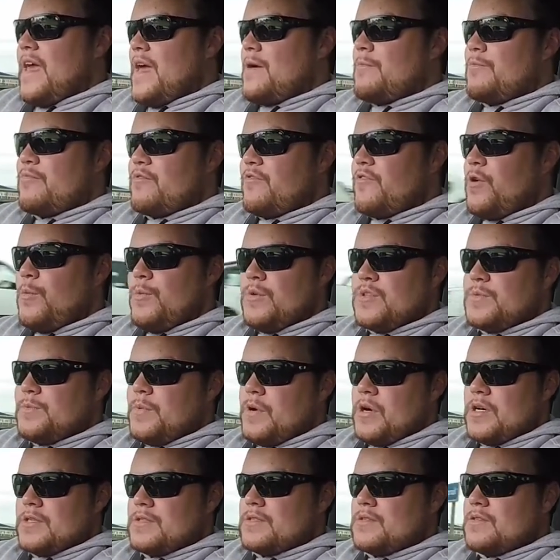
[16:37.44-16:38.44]
M performance
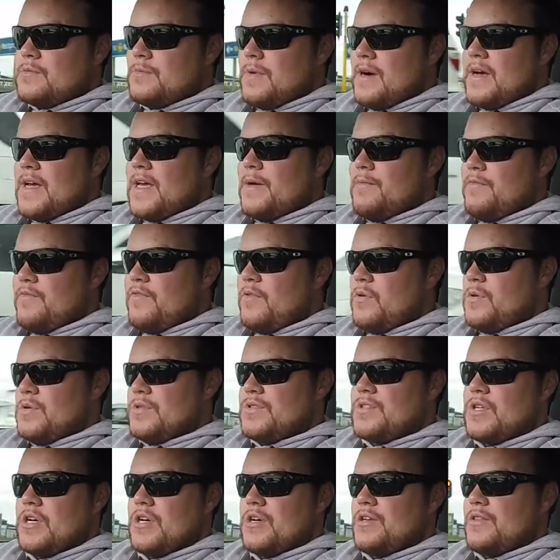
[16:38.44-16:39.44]
parts to my M4.
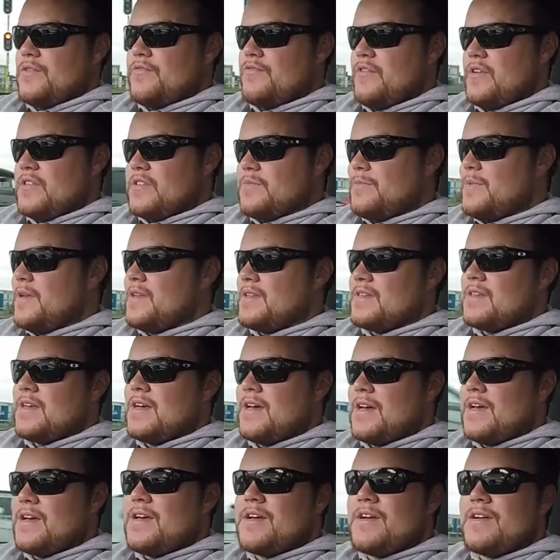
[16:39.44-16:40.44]
So the front
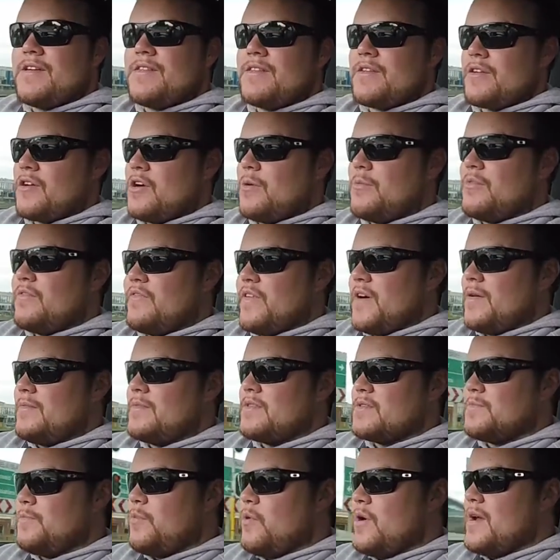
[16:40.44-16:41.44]
splitter, the carbon
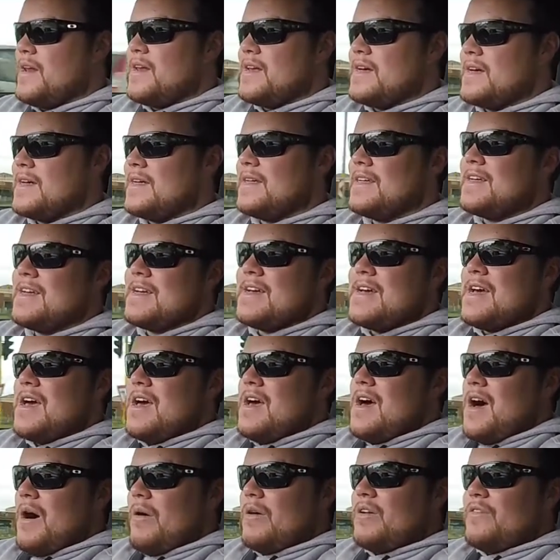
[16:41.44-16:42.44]
fiber spoiler,
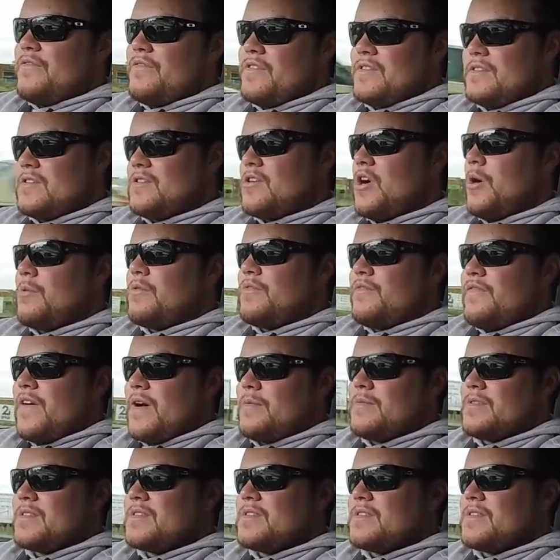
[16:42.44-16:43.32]
I would fit the carbon fiber